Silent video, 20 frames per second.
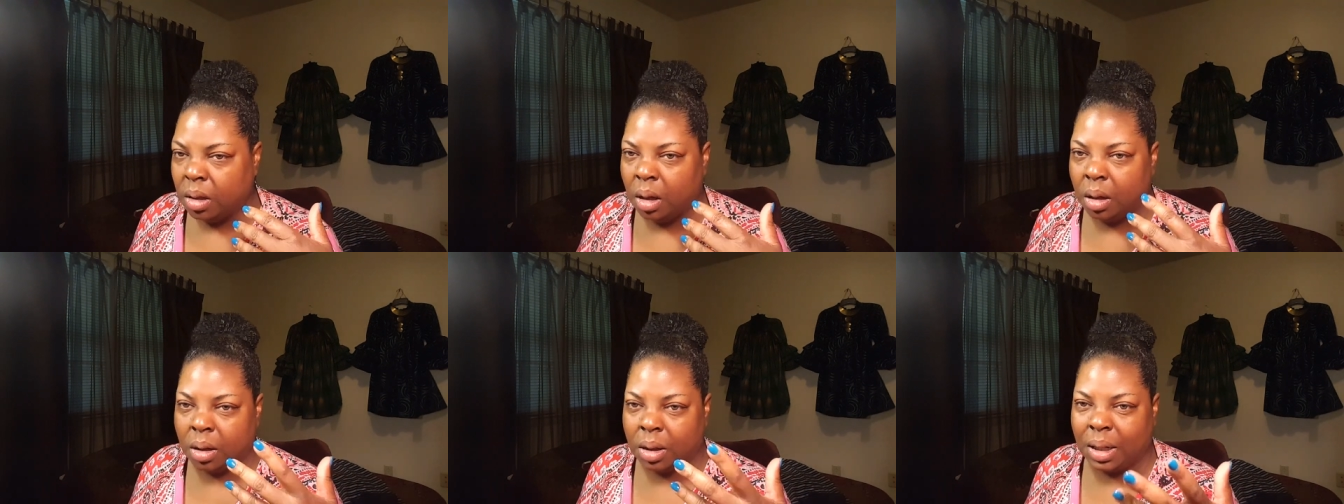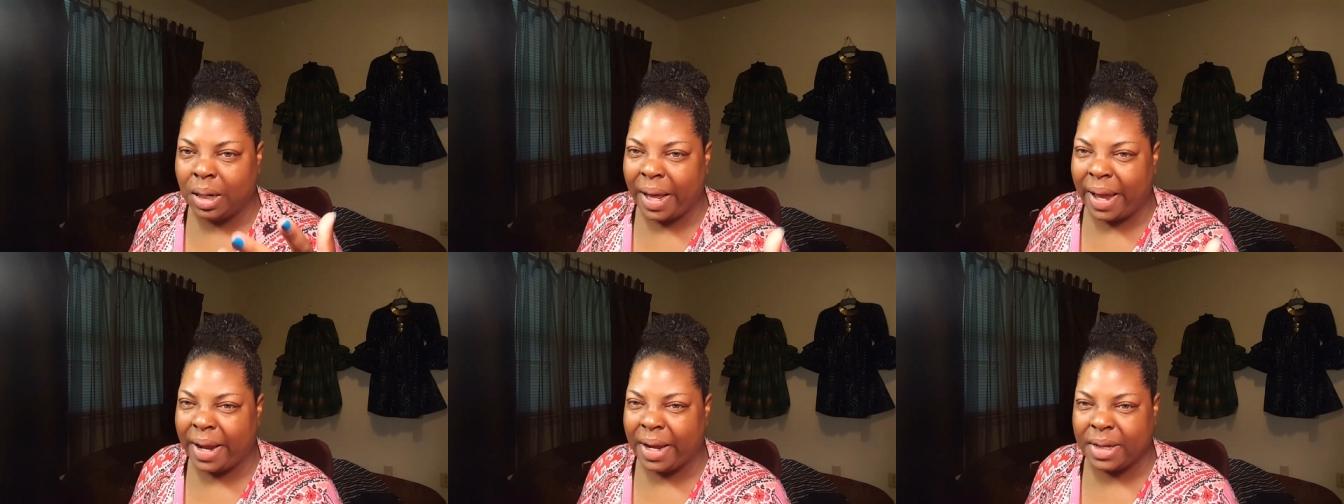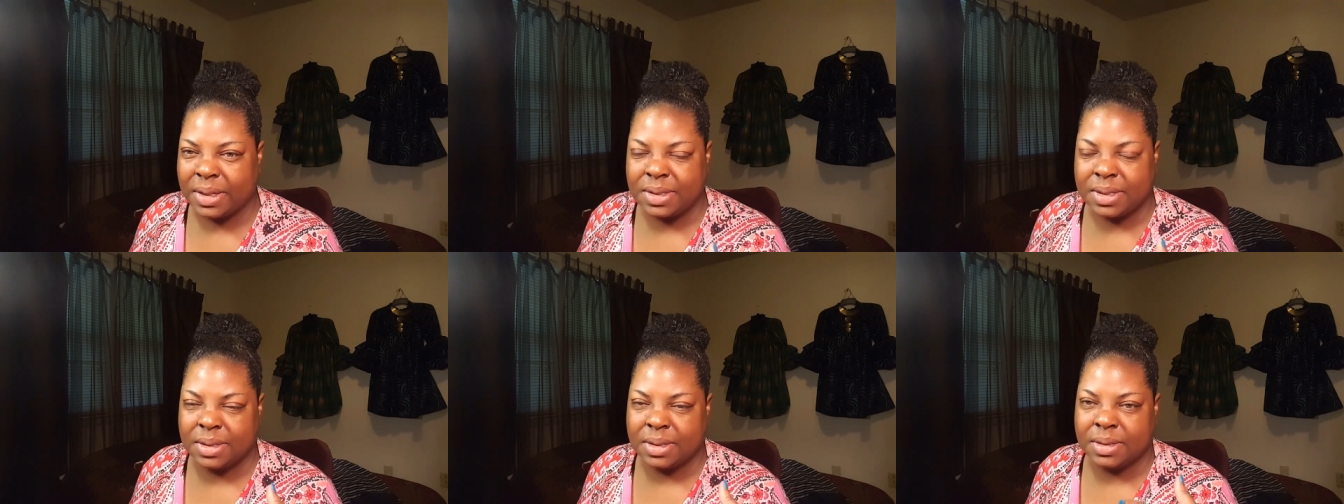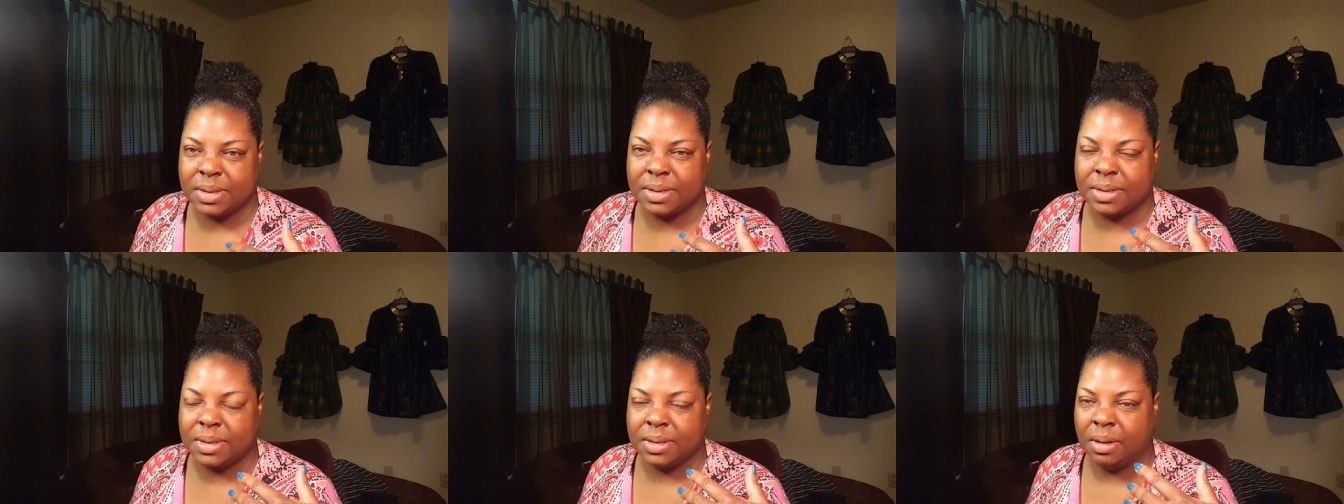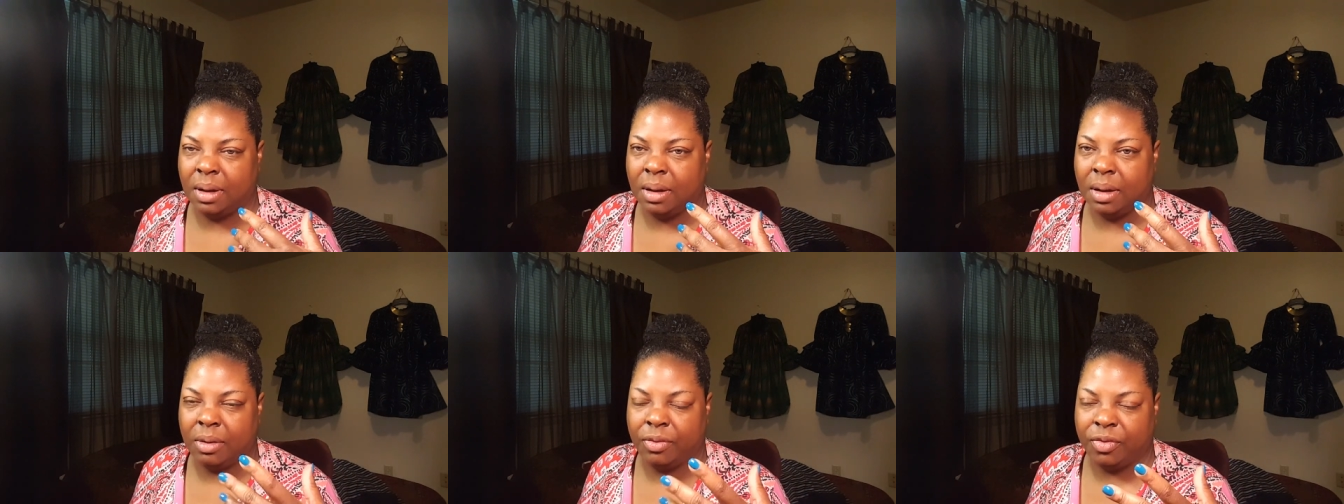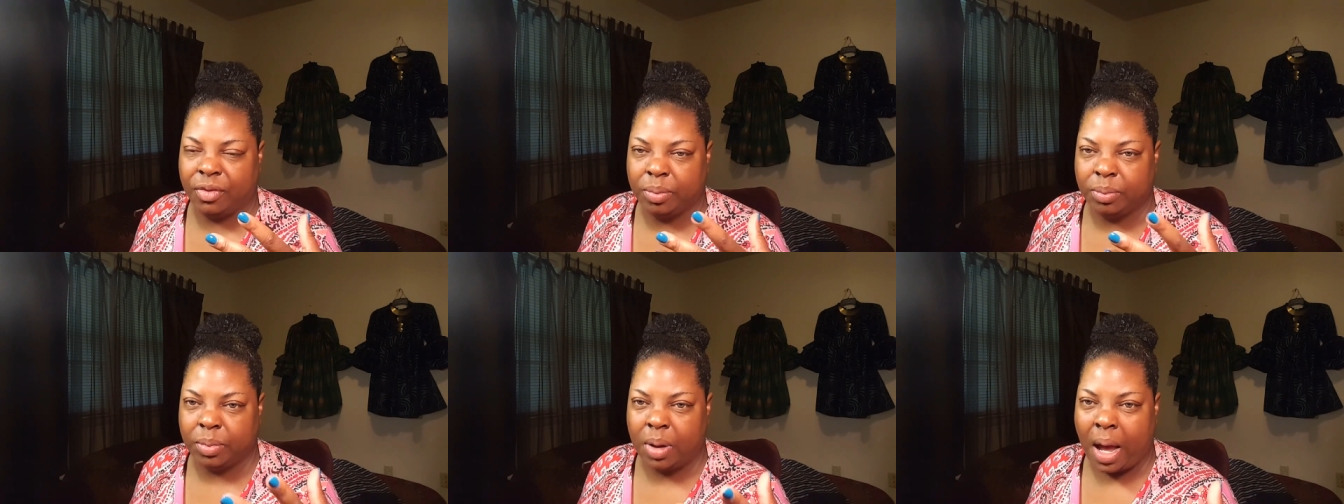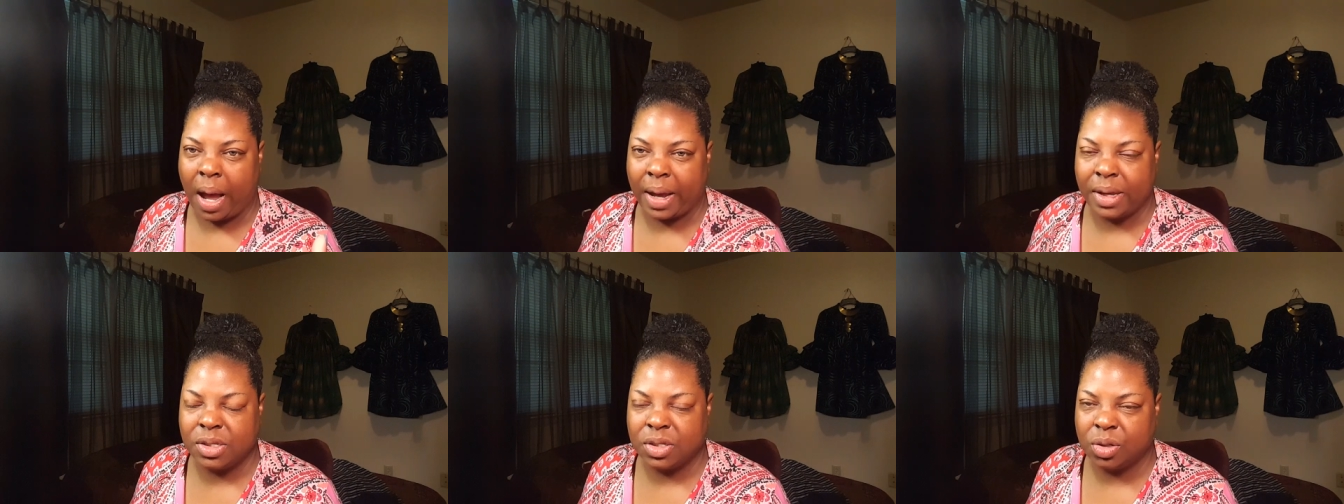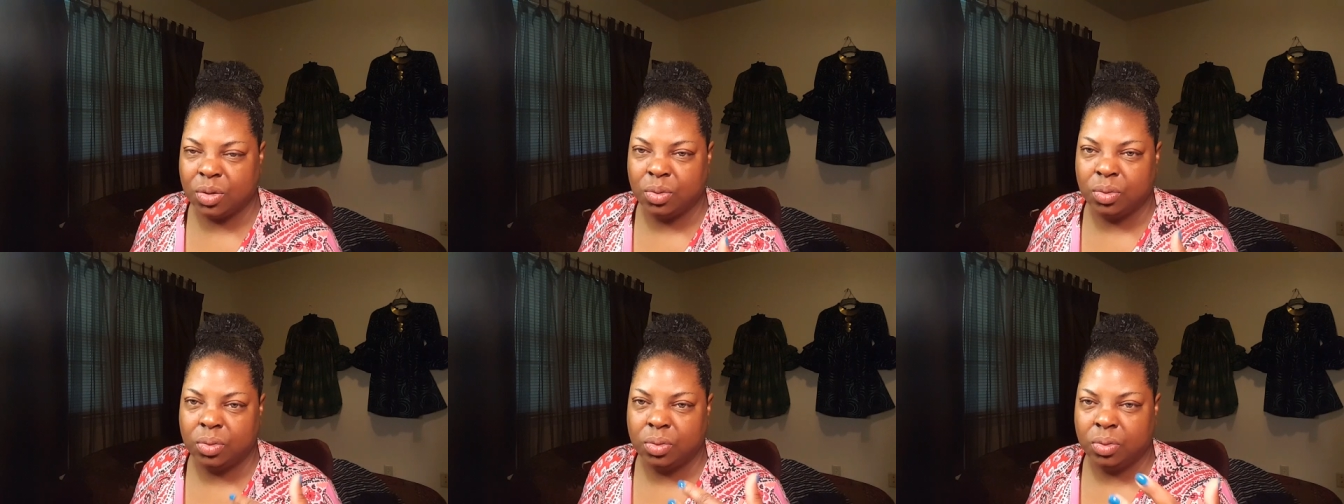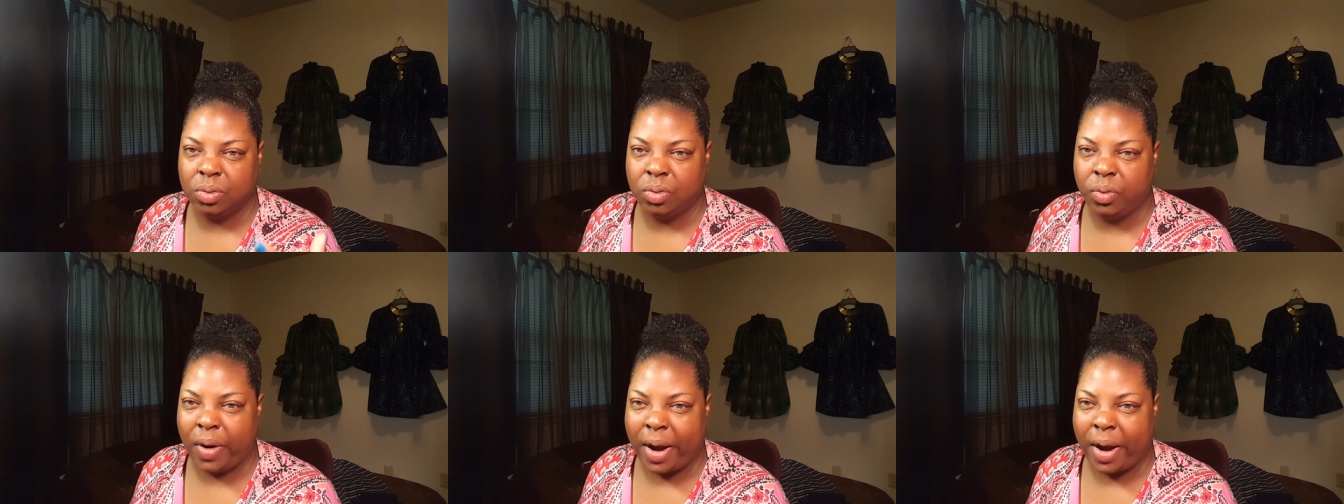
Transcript: uh, classes uh, from high school,